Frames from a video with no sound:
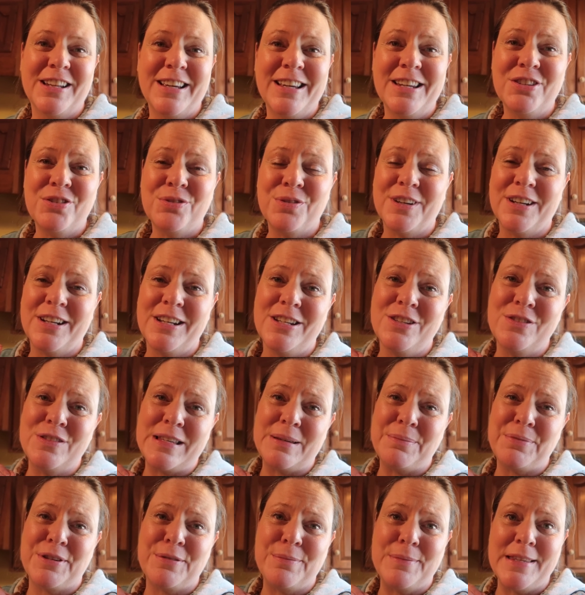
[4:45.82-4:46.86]
lunch we're gonna use
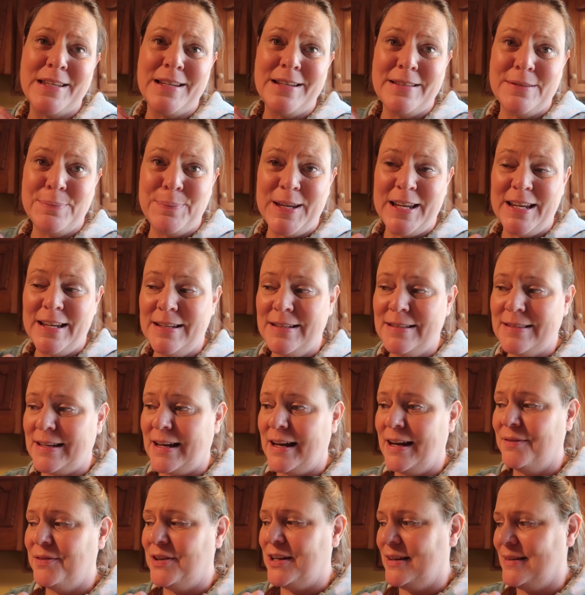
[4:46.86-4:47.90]
up some of these beans that
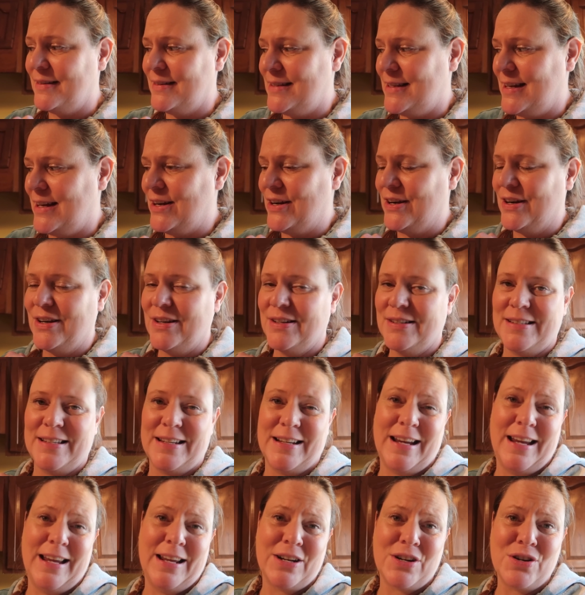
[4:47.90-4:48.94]
I have downstairs and
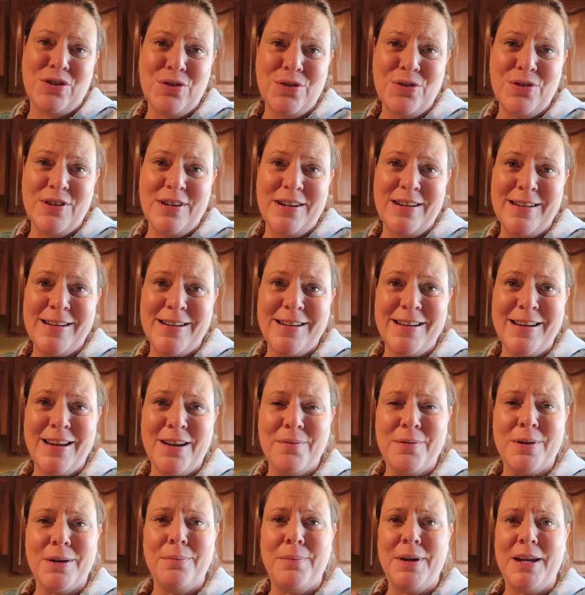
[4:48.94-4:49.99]
a can of corn, and
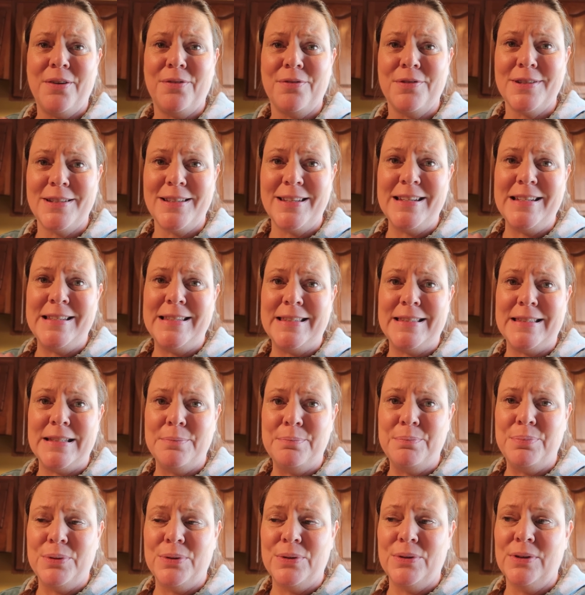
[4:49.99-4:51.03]
we're gonna make a really
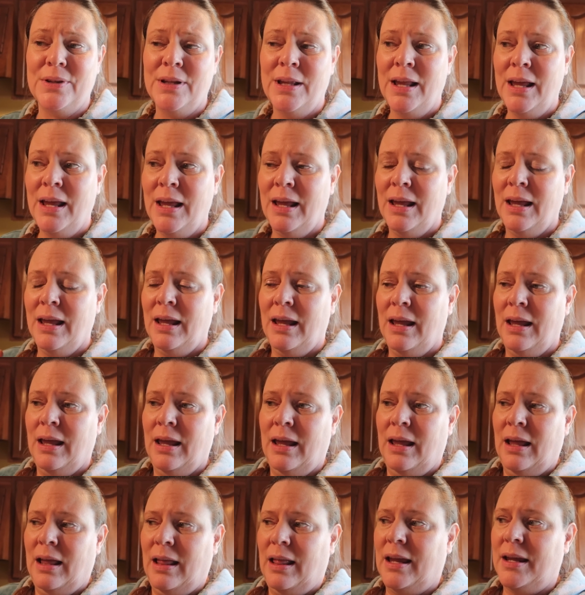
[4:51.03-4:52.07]
simple
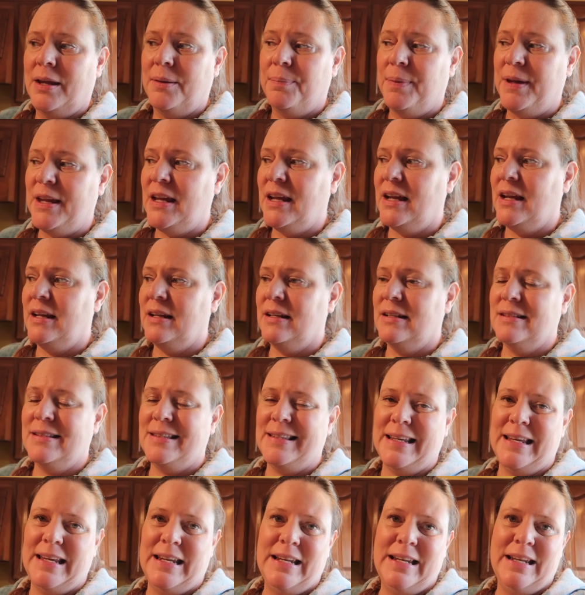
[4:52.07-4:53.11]
like beans
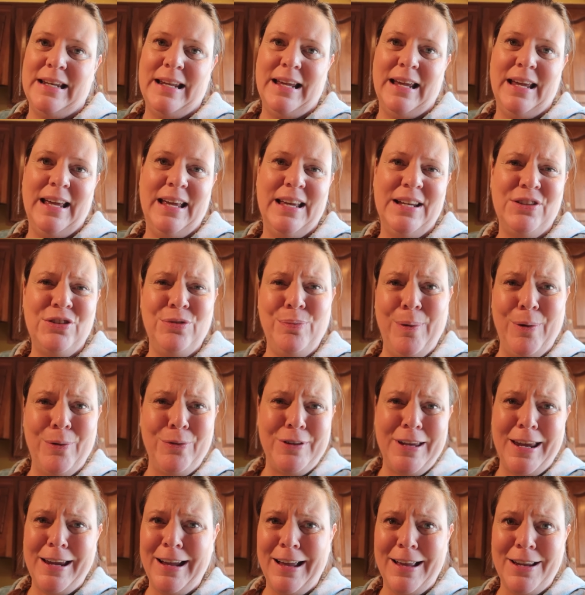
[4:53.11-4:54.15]
and
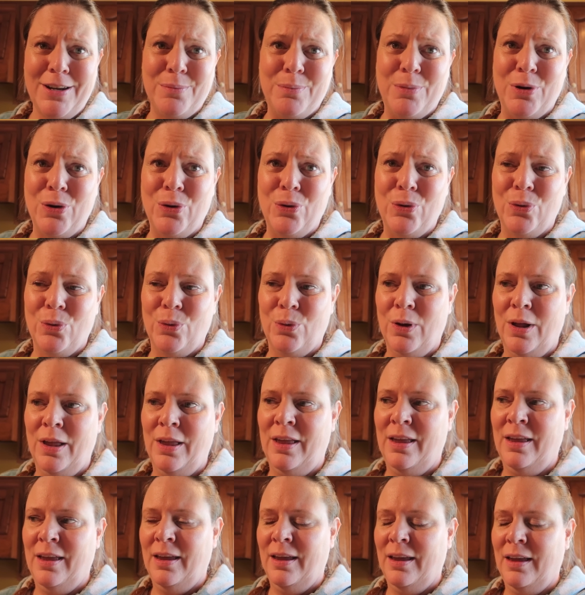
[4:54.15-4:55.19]
chipotle kind of bowl.
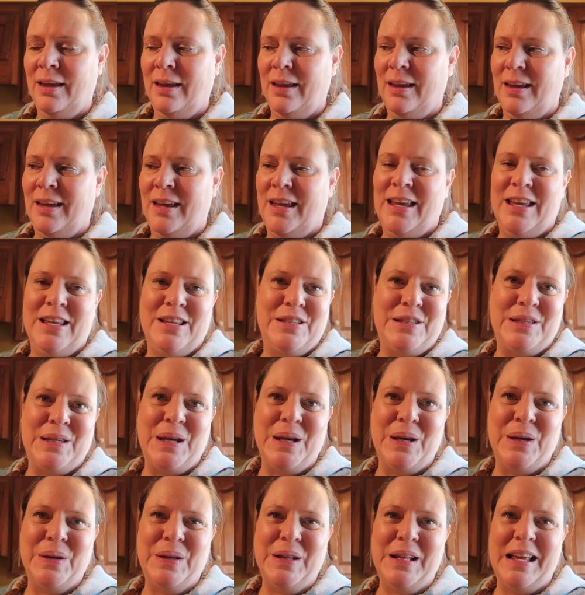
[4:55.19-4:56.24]

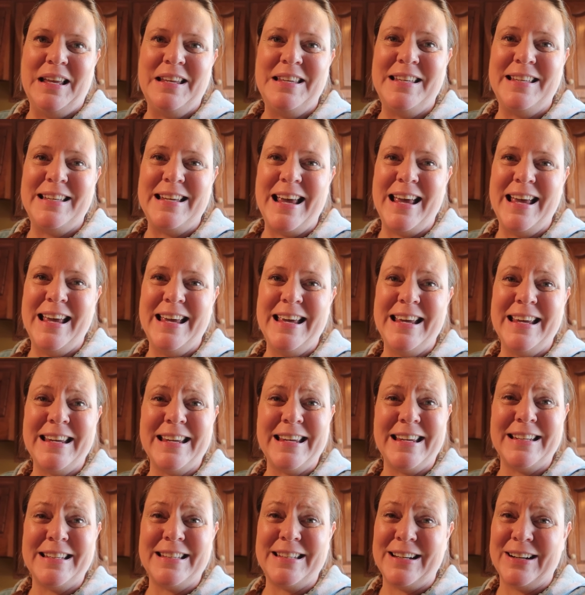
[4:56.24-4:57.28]
So let's
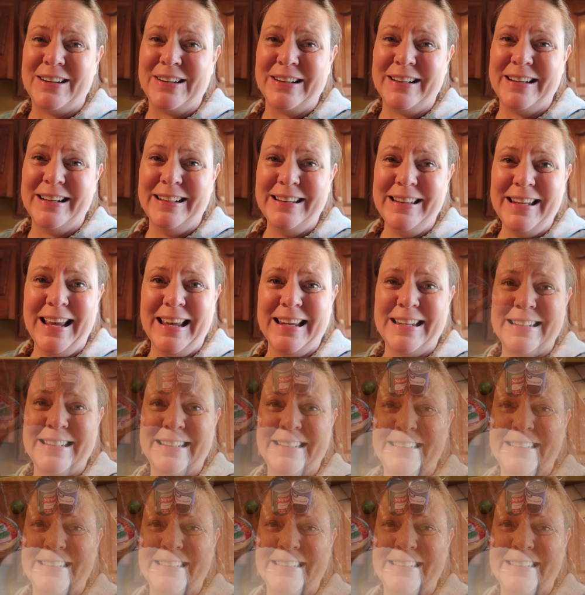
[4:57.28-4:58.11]
get started on that.